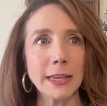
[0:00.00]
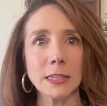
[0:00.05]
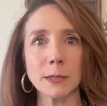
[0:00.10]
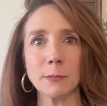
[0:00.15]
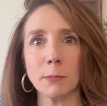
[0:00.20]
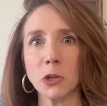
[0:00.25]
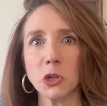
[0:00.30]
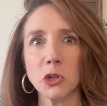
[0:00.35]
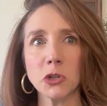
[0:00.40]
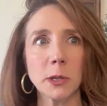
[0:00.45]
as
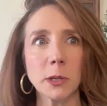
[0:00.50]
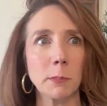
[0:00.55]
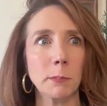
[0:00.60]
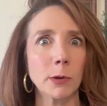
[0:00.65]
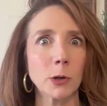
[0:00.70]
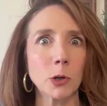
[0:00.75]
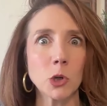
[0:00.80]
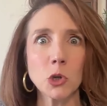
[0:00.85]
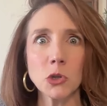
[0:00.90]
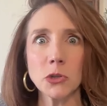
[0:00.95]
much as it
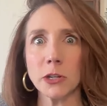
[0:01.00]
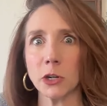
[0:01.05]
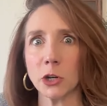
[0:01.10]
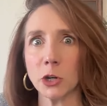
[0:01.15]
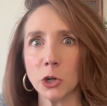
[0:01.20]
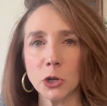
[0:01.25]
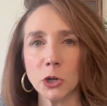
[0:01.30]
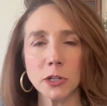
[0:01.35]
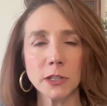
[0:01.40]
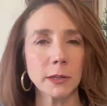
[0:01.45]
burns and
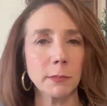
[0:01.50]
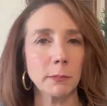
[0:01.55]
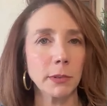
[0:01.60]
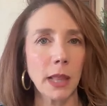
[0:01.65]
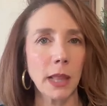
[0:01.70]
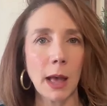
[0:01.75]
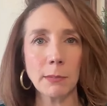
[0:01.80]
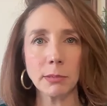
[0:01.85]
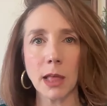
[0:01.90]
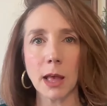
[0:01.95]
hurts and
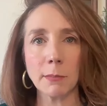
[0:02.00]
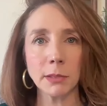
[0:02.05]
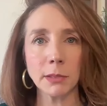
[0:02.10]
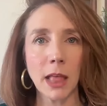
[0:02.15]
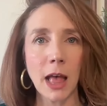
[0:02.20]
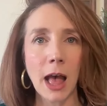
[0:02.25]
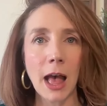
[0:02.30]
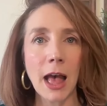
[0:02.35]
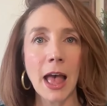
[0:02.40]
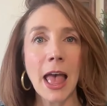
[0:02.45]
blah, blah,
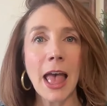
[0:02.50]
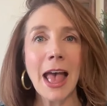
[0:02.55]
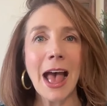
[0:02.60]
blah,